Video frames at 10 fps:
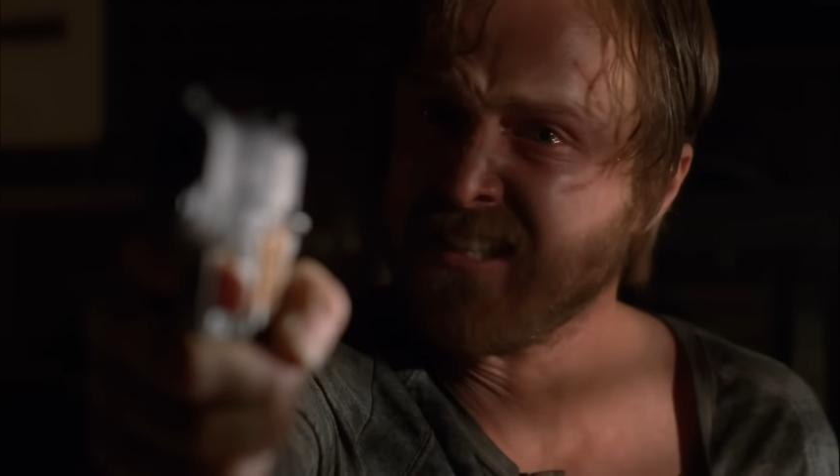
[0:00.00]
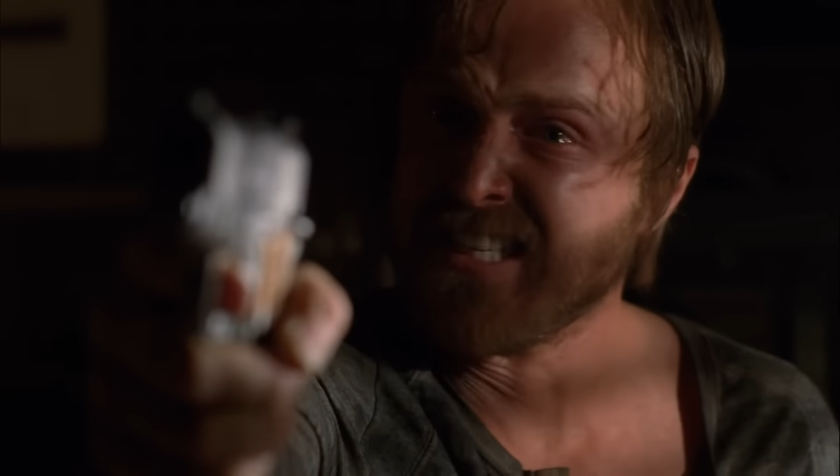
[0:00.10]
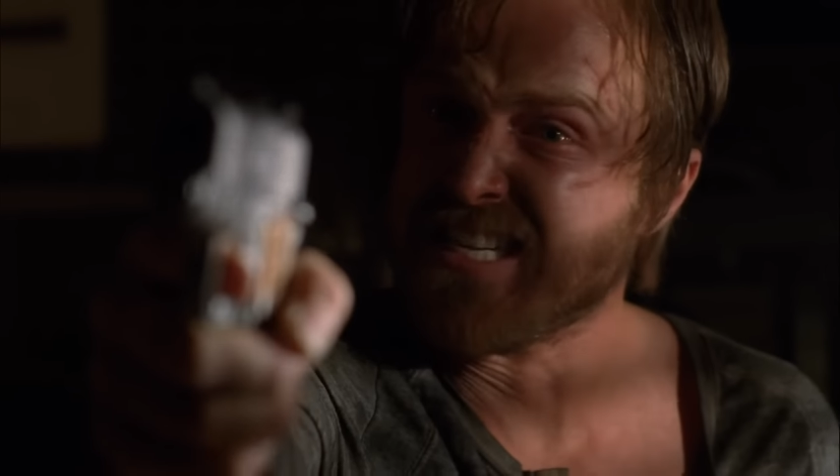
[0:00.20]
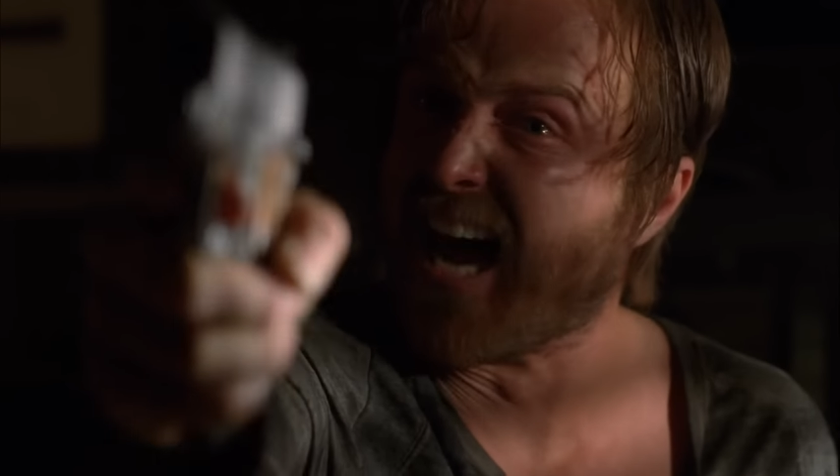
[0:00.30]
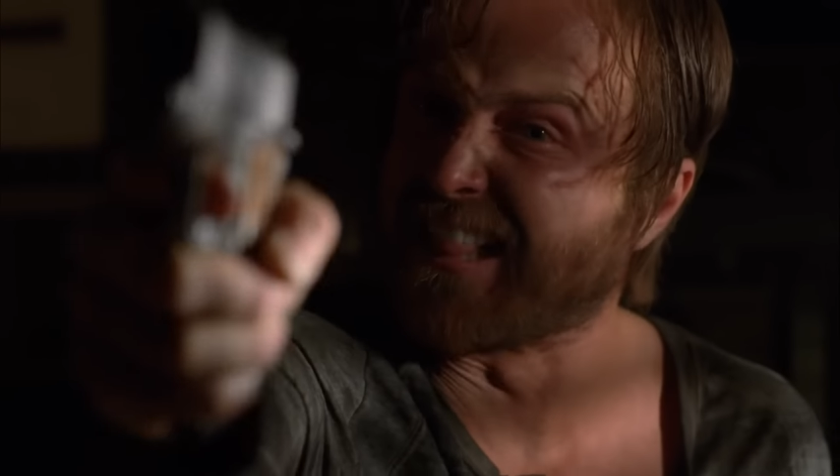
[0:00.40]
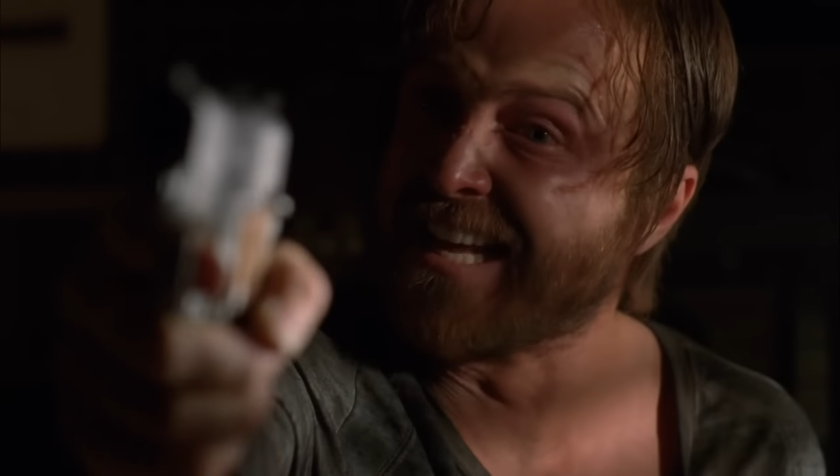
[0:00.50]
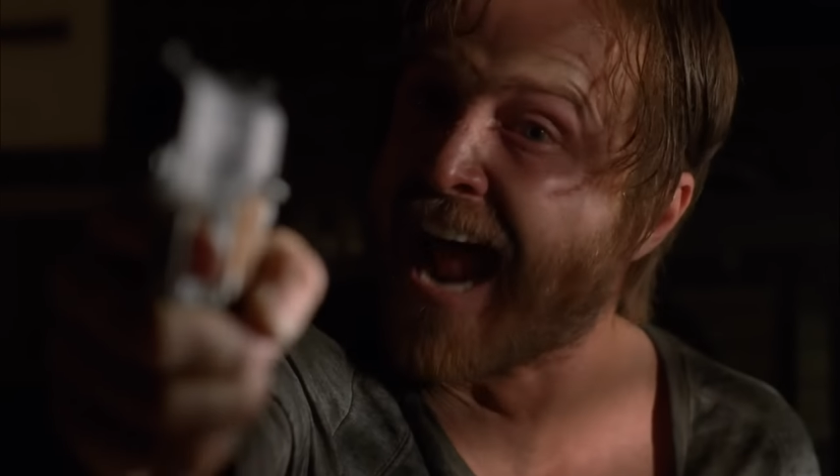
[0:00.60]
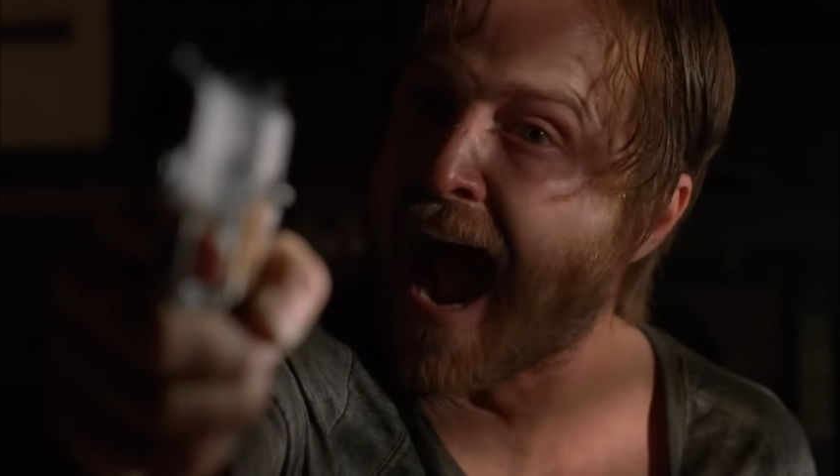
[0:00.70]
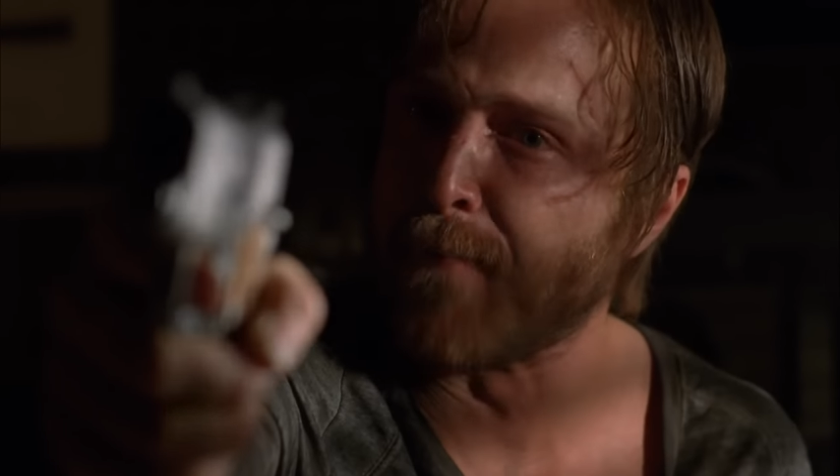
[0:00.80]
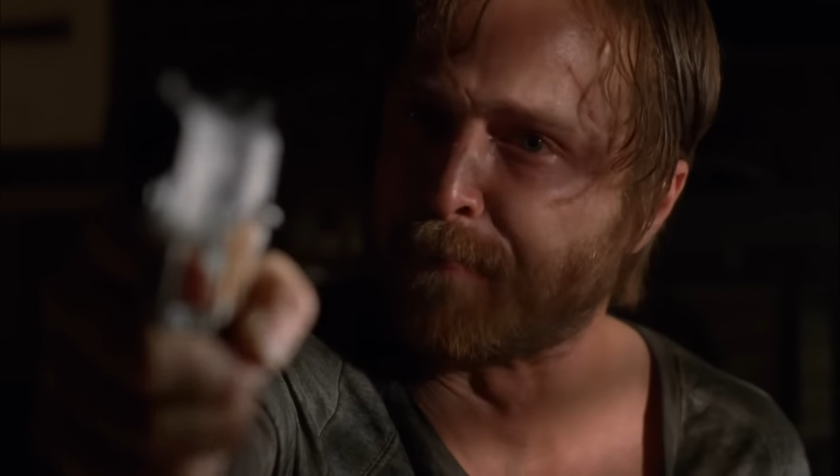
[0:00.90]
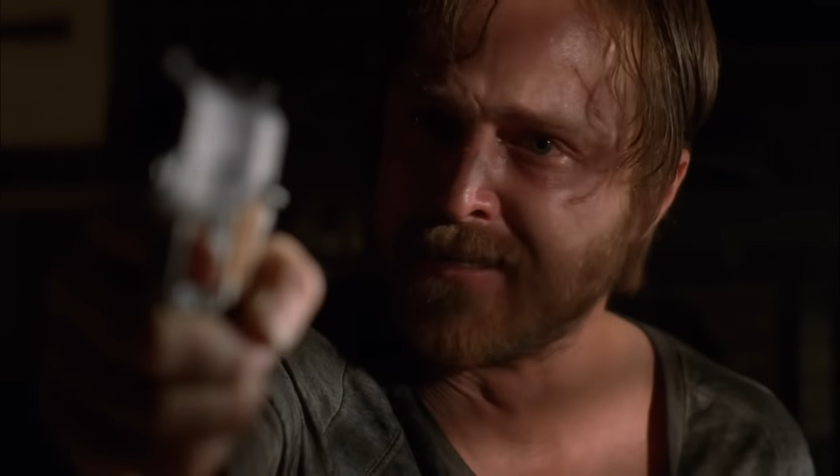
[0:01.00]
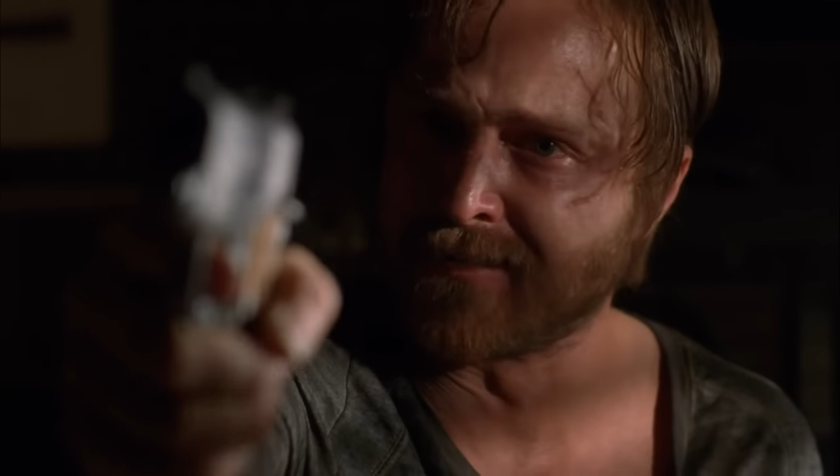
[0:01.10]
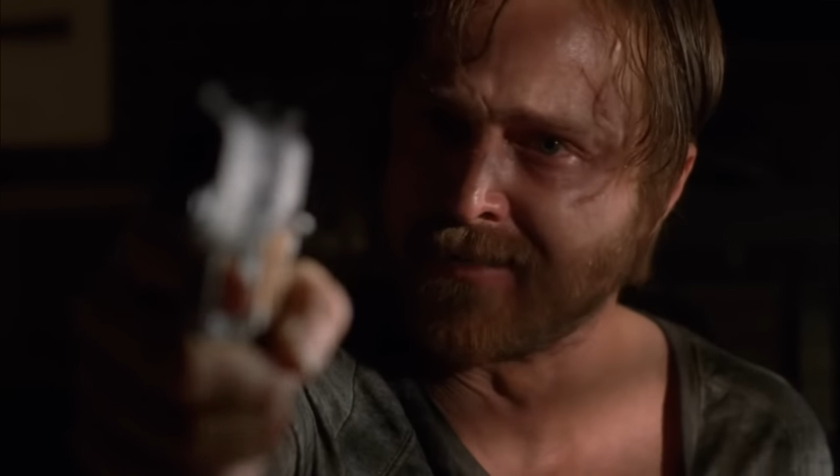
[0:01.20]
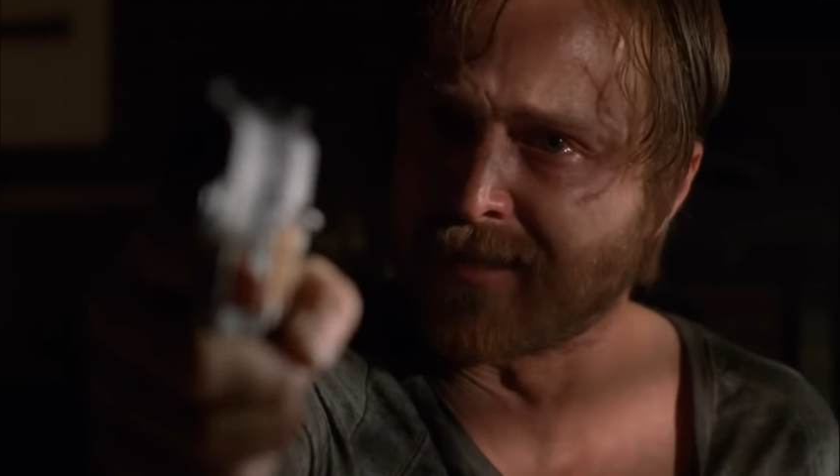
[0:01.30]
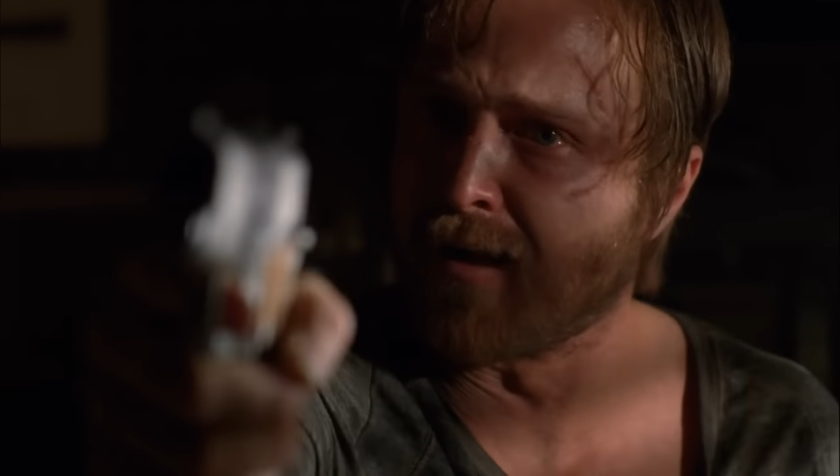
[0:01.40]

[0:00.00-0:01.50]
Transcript: Nothing happens until